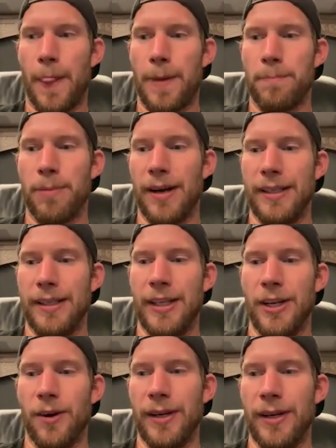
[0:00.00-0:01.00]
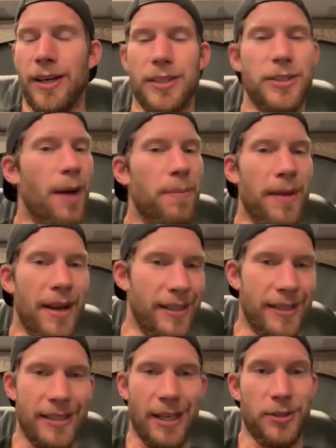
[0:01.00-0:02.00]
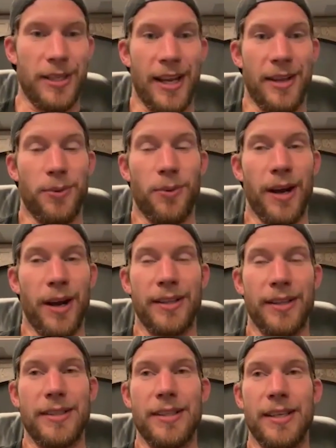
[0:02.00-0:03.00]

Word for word: but you know, and then on top of that, I think San Jose had the had